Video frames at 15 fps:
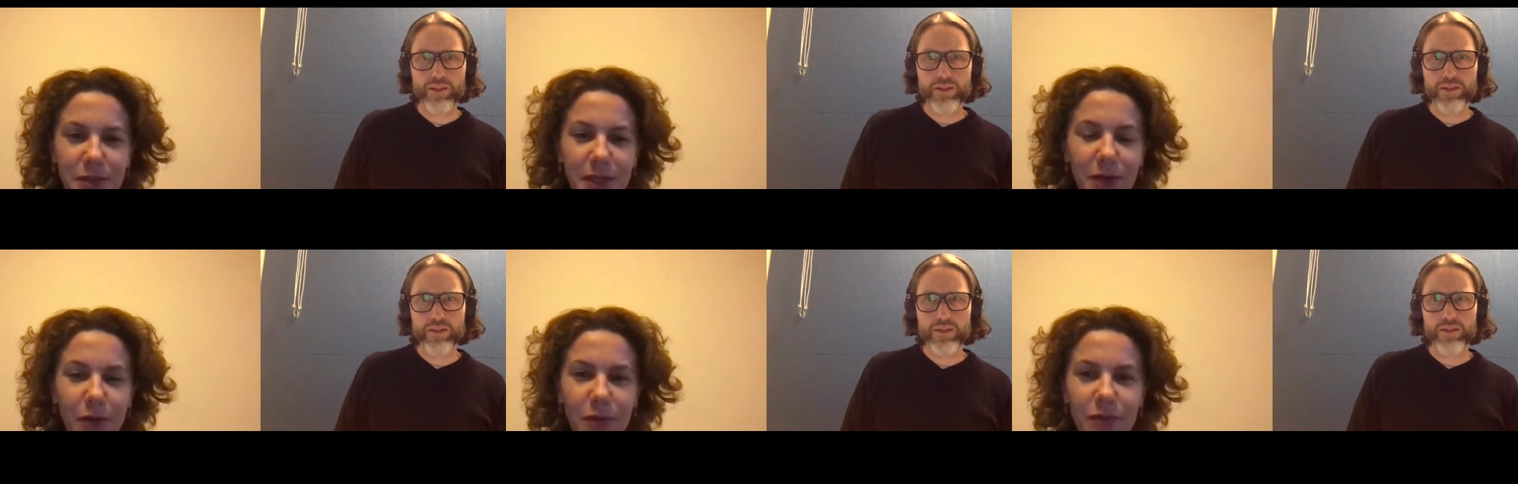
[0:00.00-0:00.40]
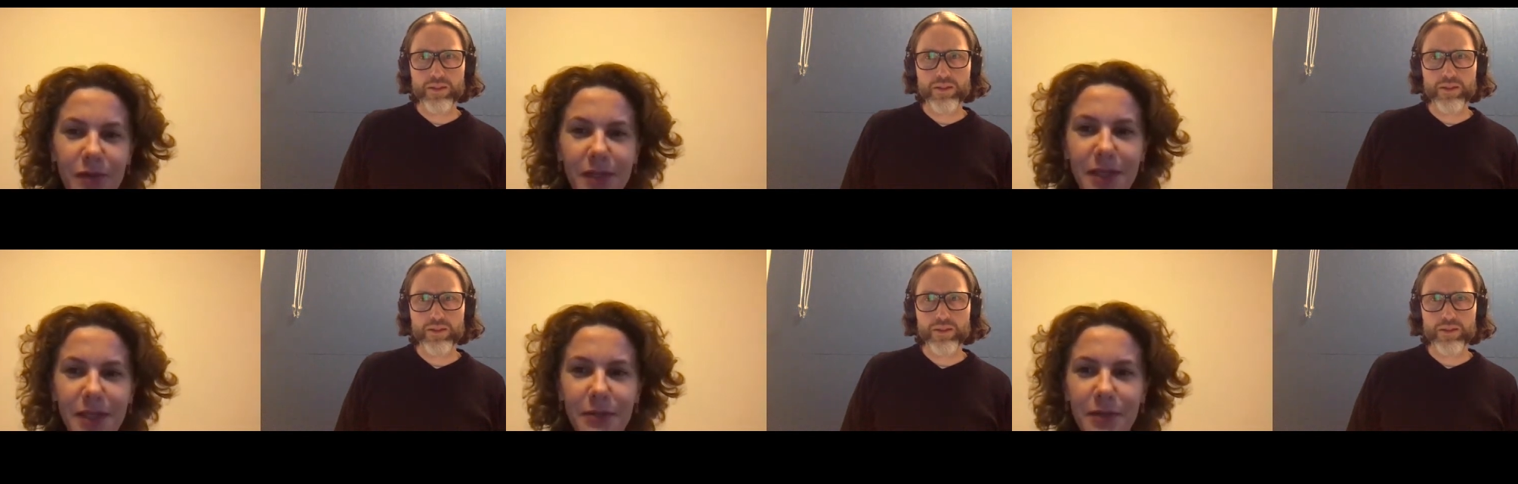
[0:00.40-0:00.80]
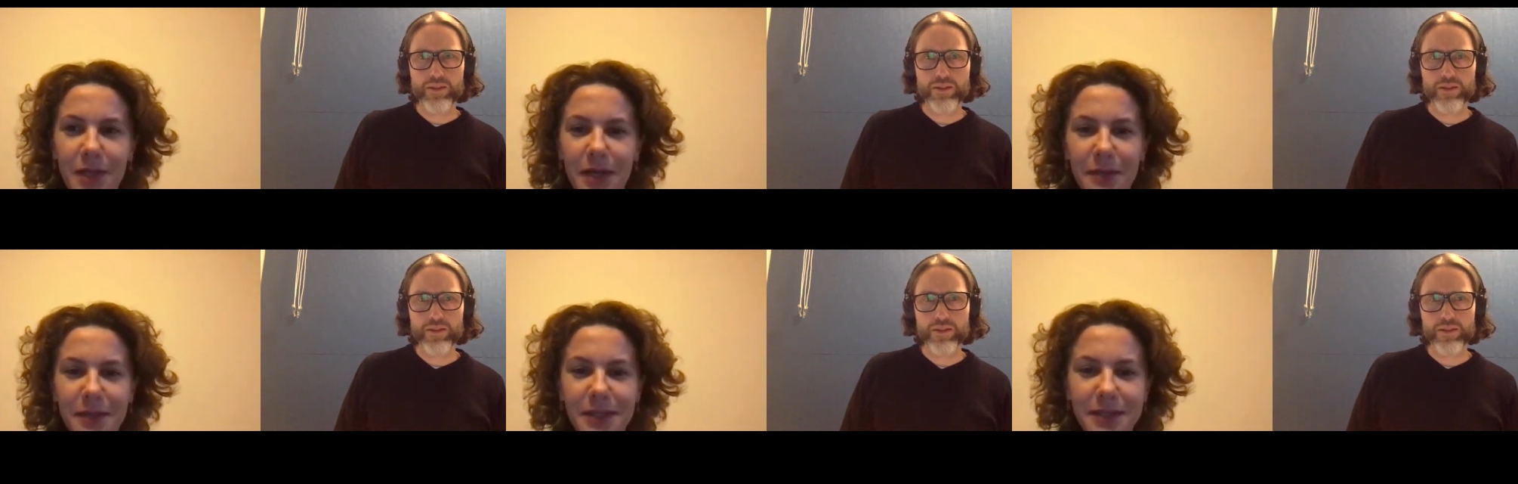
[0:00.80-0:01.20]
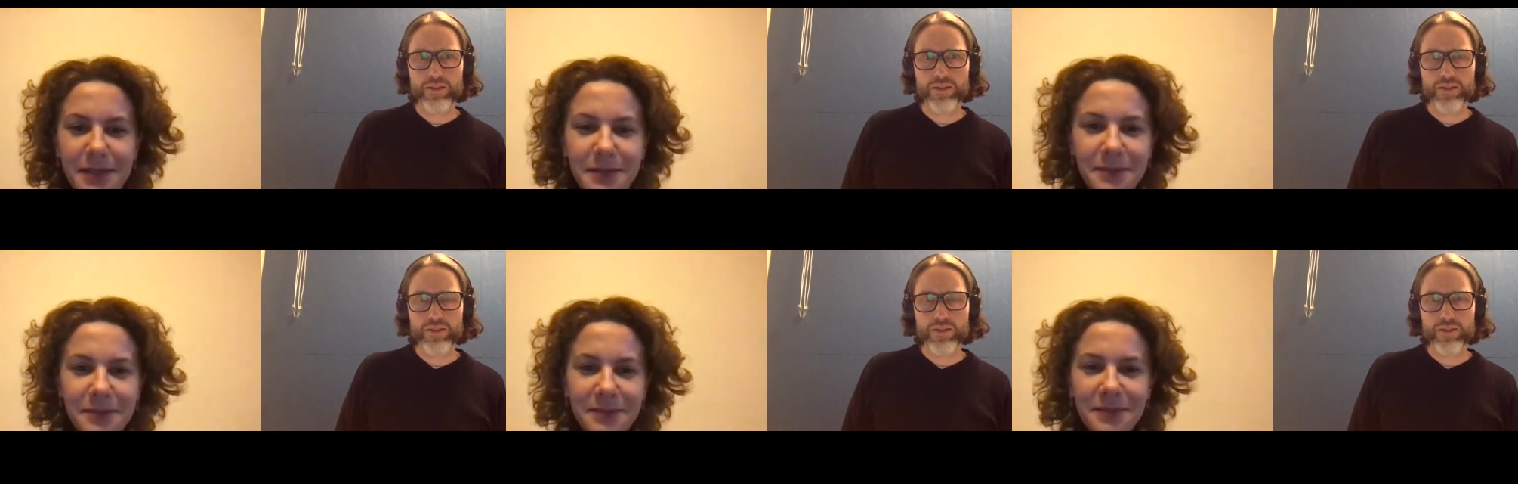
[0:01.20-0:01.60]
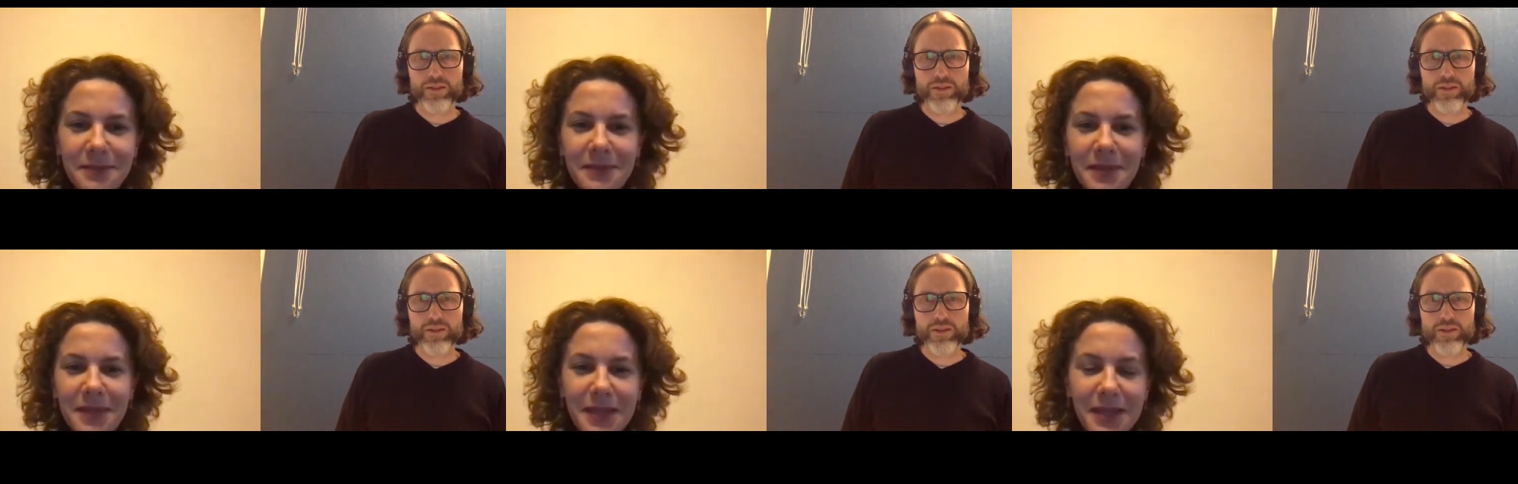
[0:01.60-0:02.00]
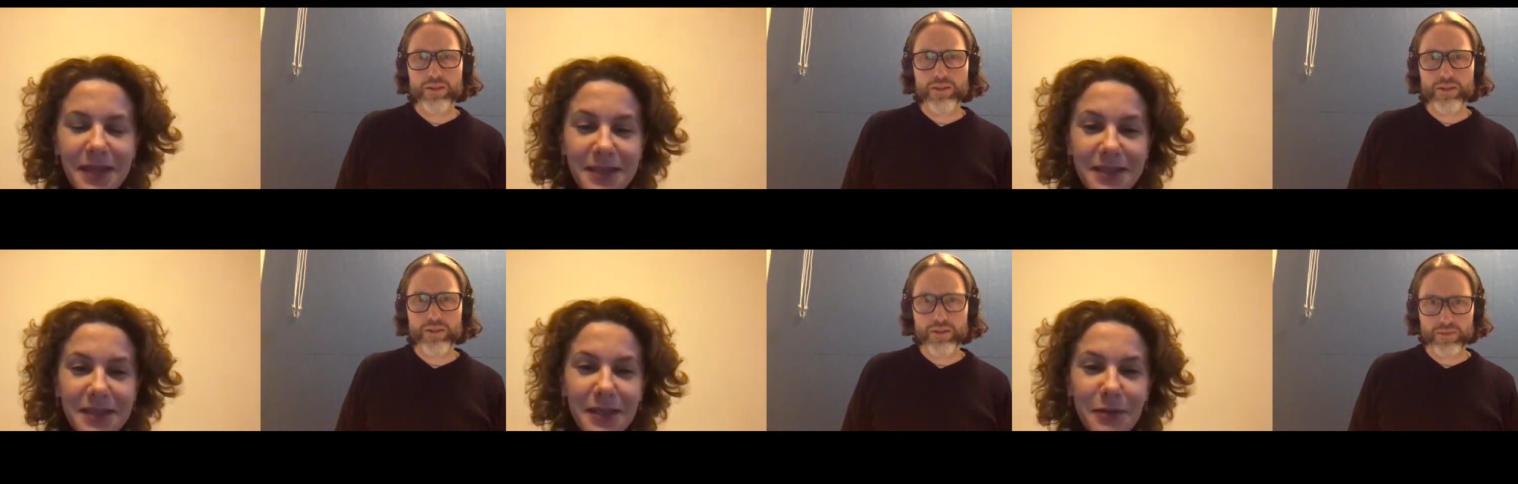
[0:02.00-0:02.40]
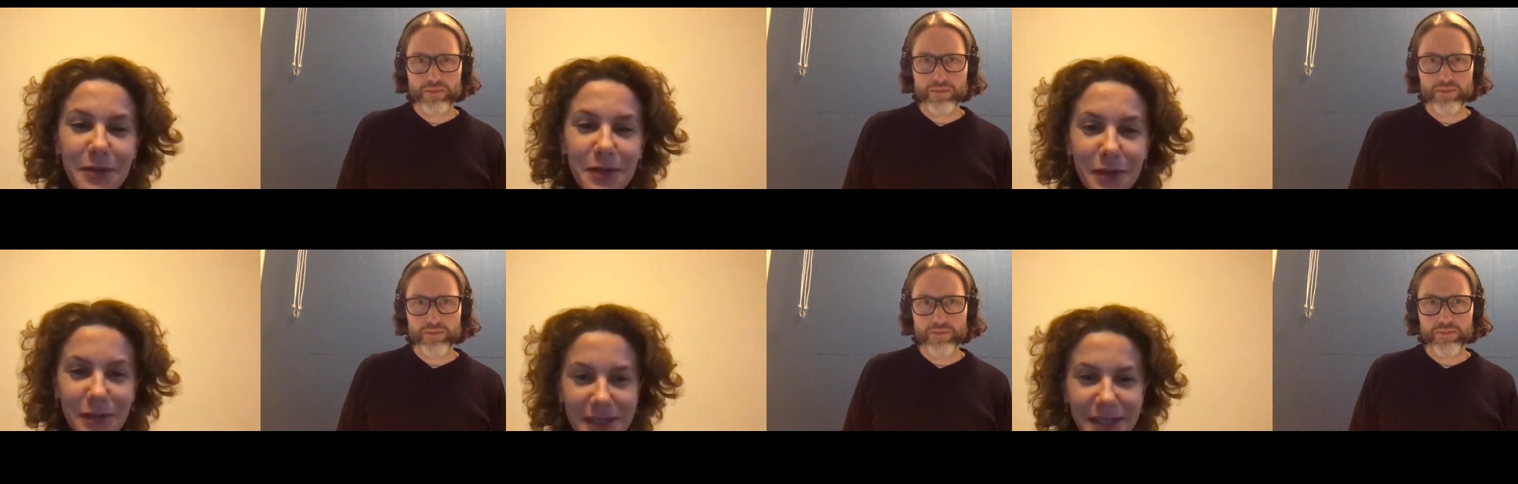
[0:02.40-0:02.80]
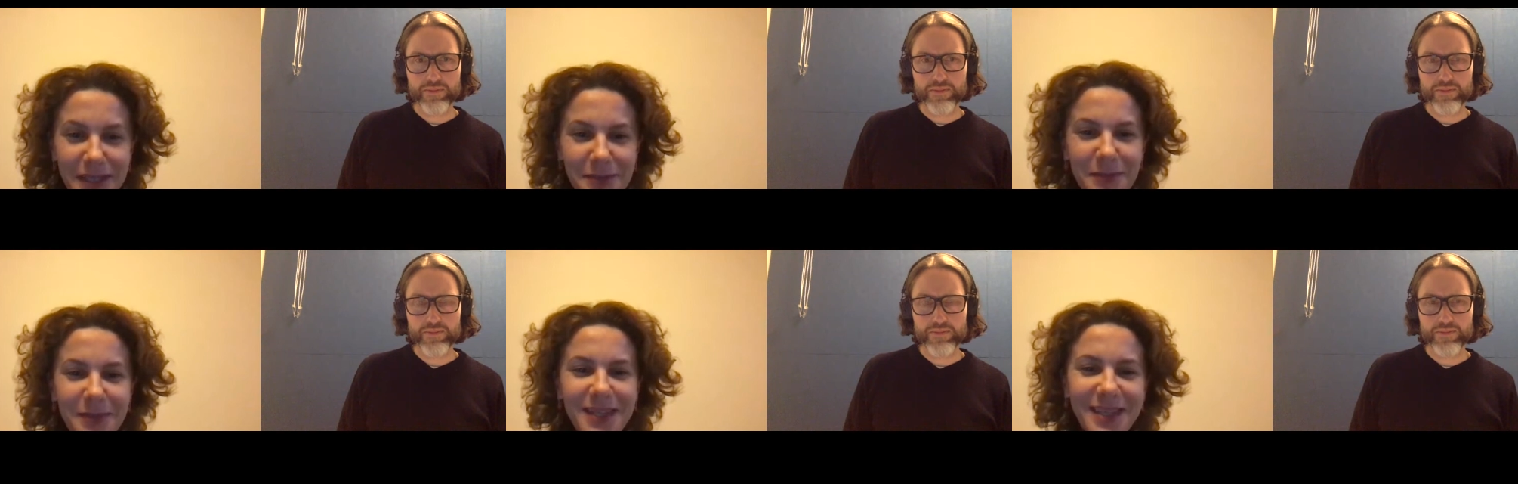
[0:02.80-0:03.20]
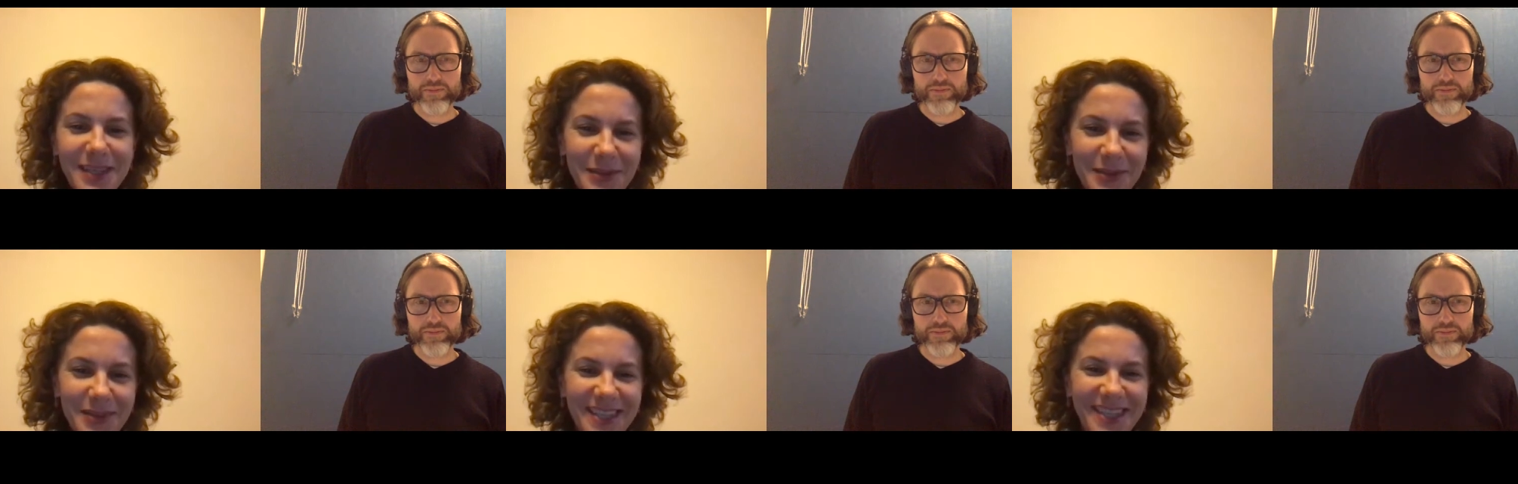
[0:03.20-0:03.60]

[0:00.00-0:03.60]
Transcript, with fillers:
Speaker 1: Hopefully, he will come in and he will not let me alone.